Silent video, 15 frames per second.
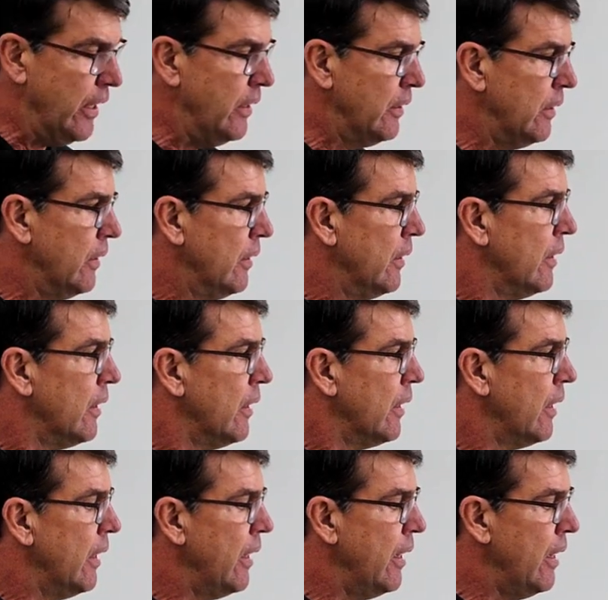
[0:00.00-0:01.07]
it,
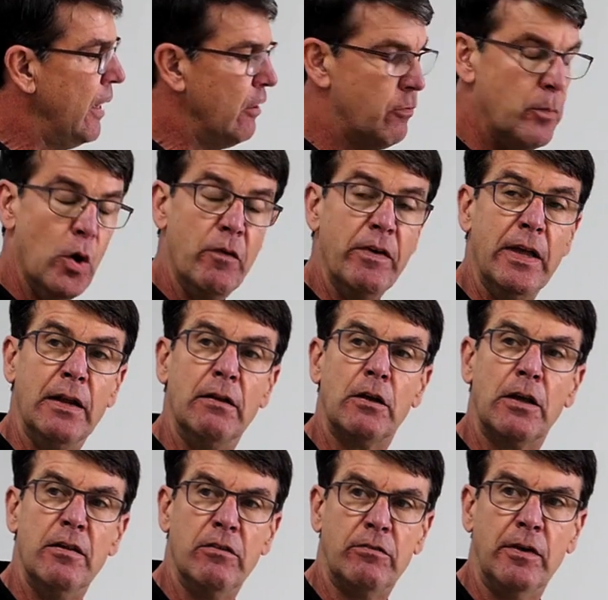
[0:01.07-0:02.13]
it's moving
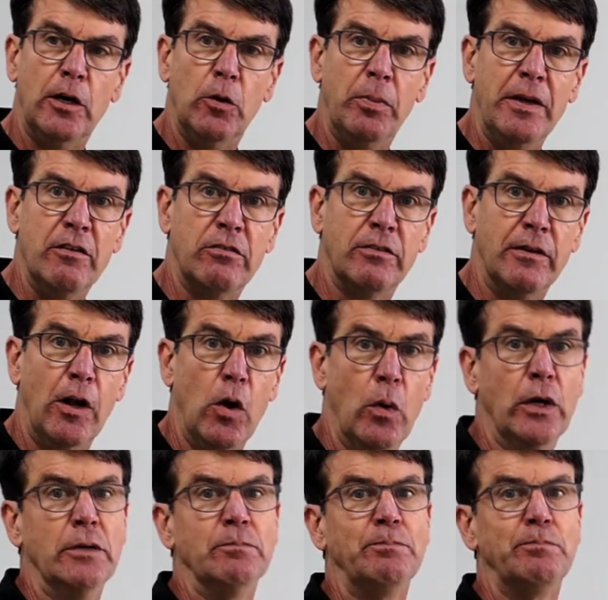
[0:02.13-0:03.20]
considerably
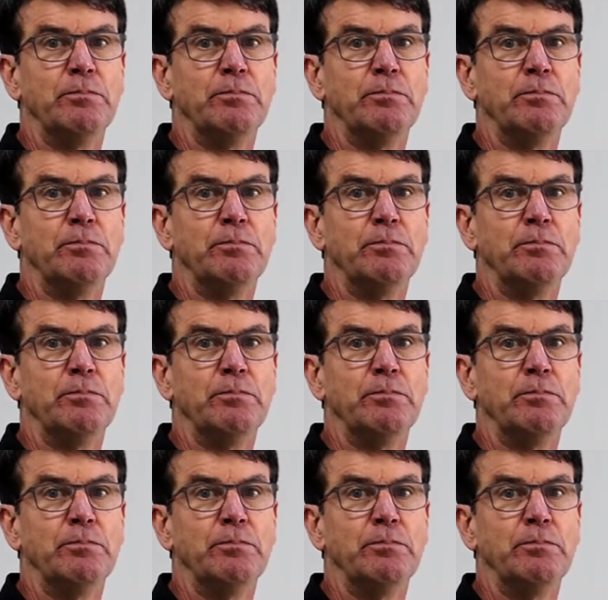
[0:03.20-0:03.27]
slower.